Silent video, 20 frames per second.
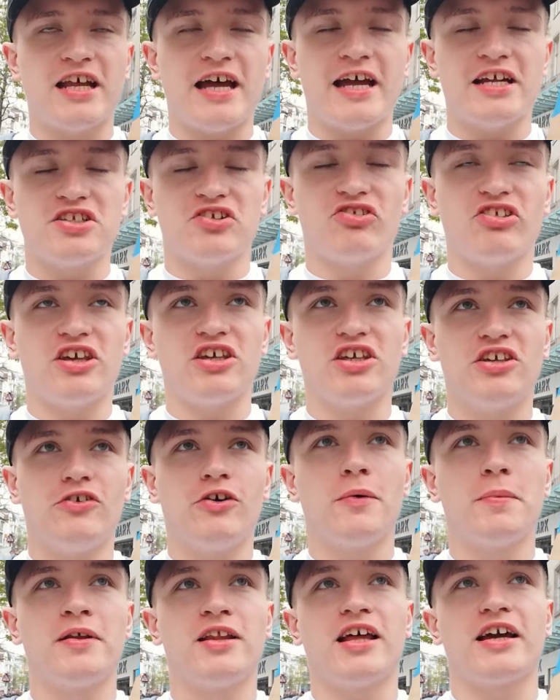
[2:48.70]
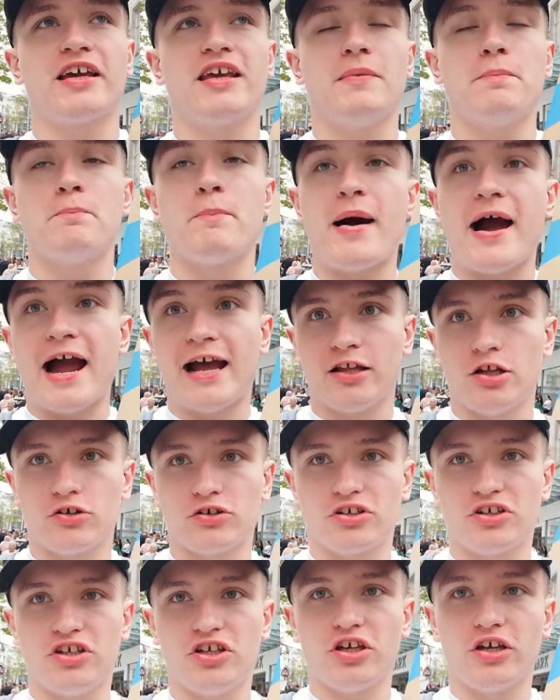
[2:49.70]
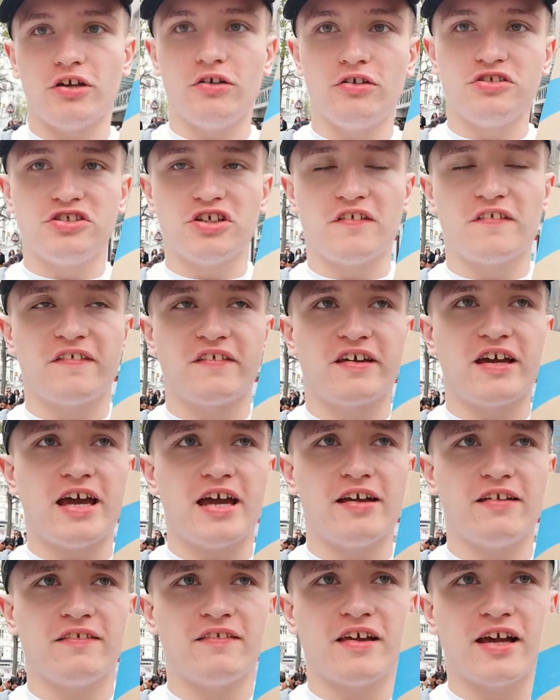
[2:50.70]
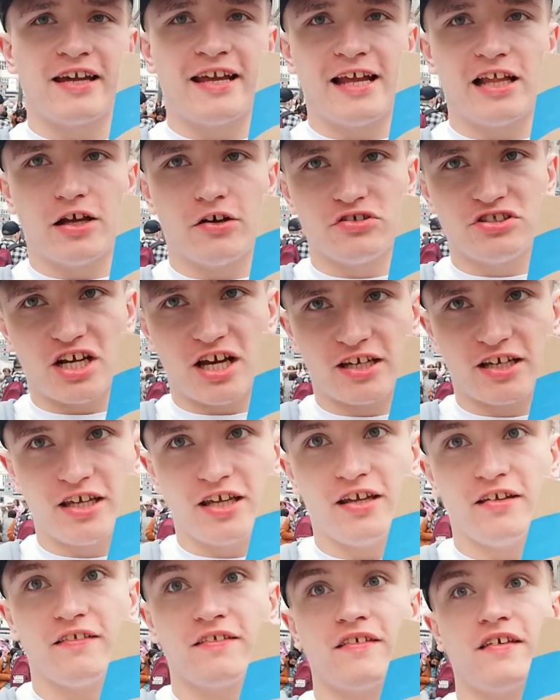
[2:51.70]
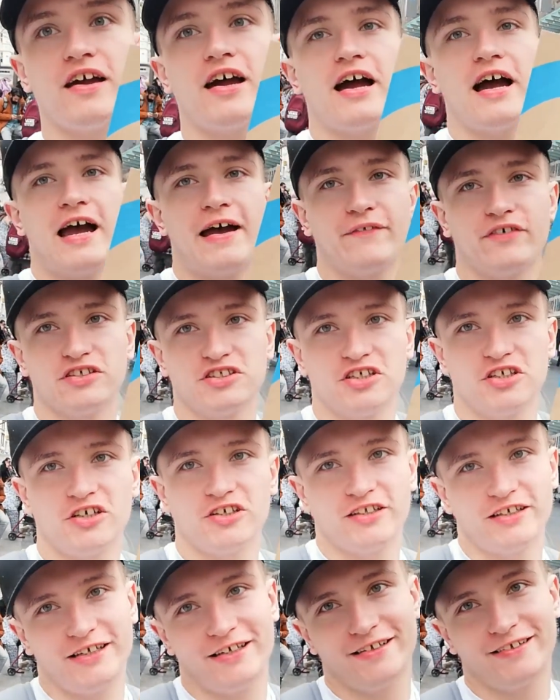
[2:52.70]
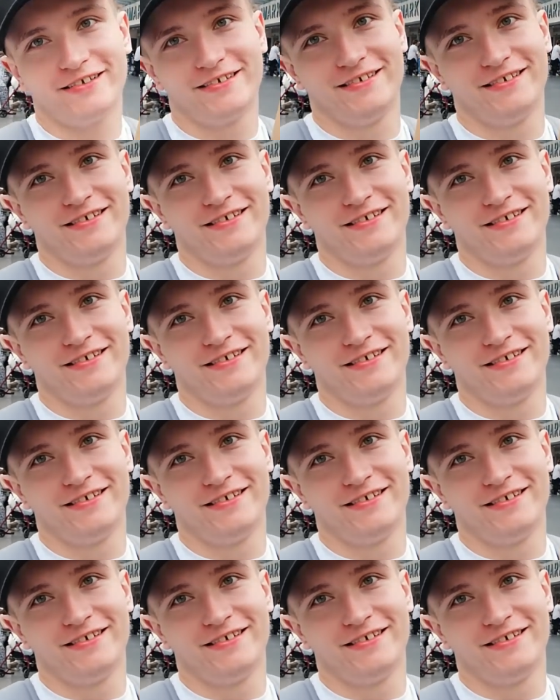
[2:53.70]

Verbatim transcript: I just like queue up in like a mile long queue just to get a yellow jacket? I sure did.